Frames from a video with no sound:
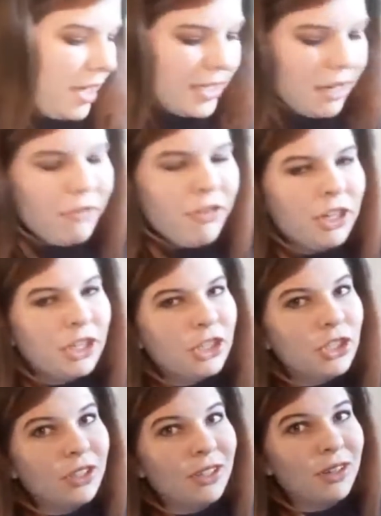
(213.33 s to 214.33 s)
These I
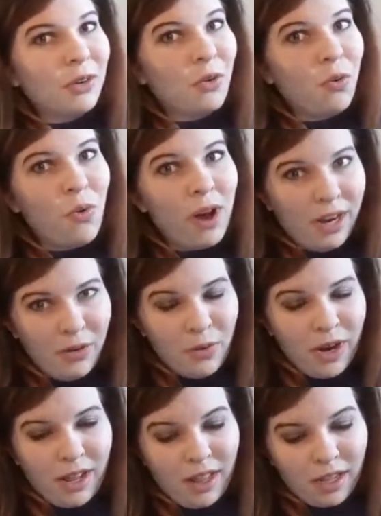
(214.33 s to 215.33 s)
finished quite a
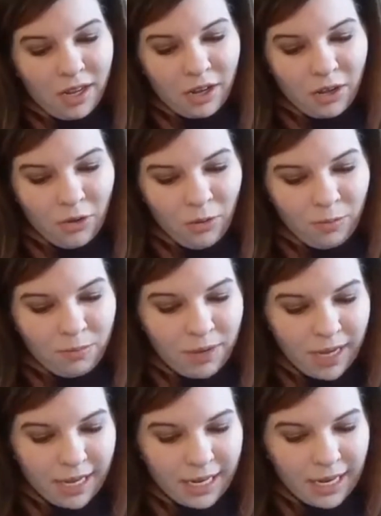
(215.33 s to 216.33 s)
while ago,
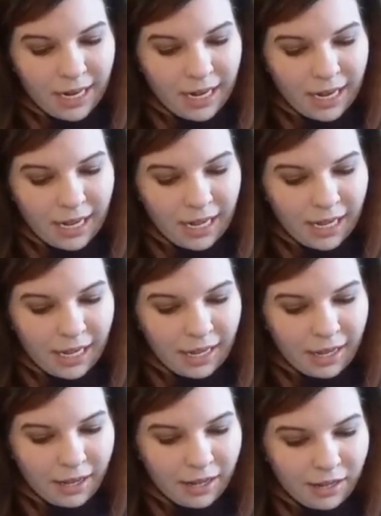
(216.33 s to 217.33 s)
but
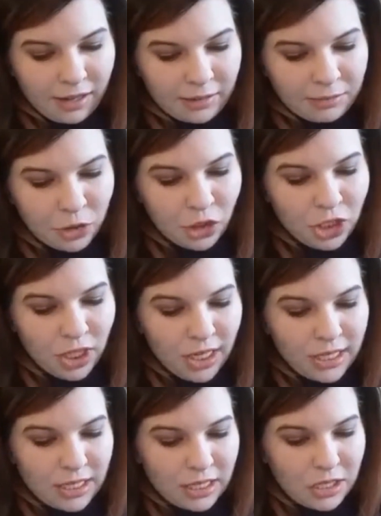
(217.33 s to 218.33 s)
I um,
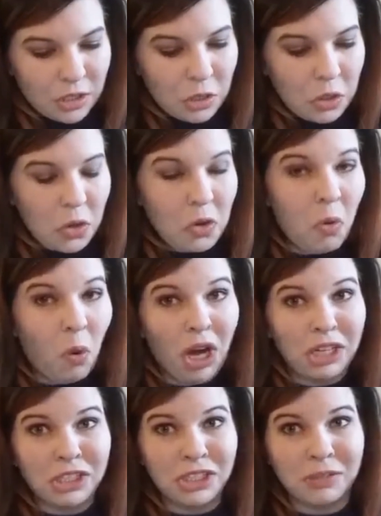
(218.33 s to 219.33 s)
just
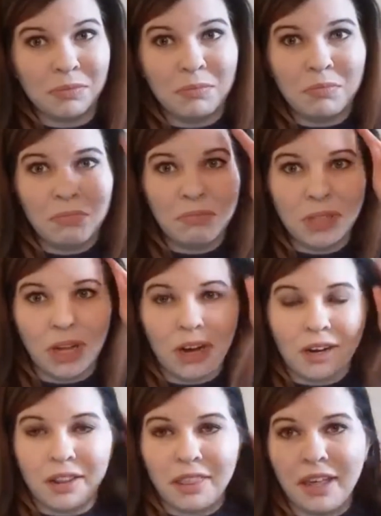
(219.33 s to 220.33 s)
washed and
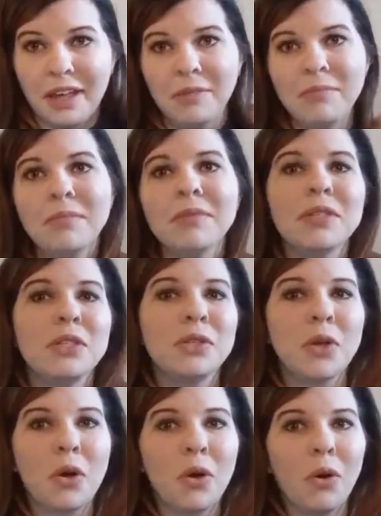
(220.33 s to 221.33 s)
blocked them,
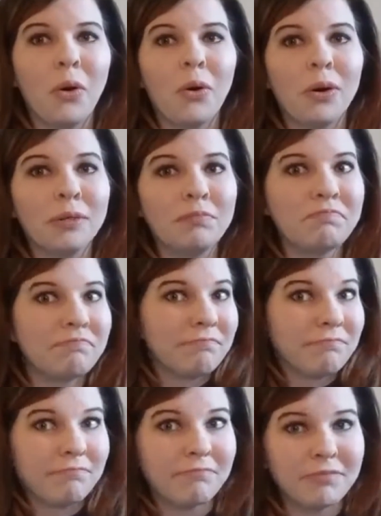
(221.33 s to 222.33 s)
so
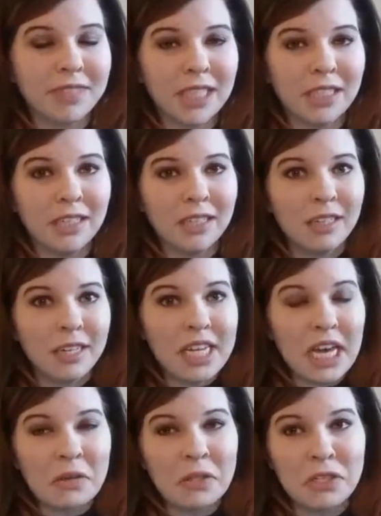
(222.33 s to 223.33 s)

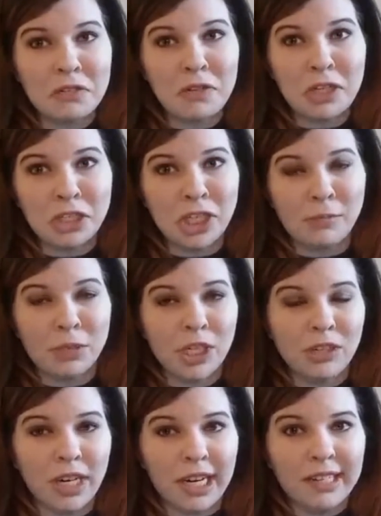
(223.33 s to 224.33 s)
counts as finished
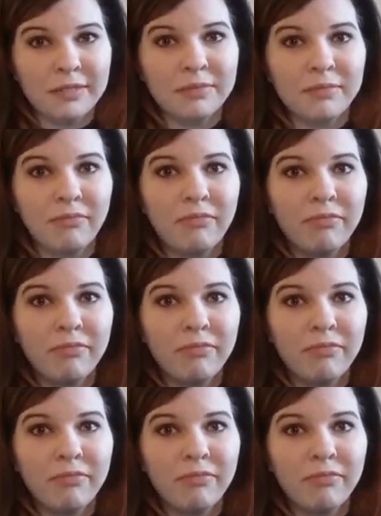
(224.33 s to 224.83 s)
object, right?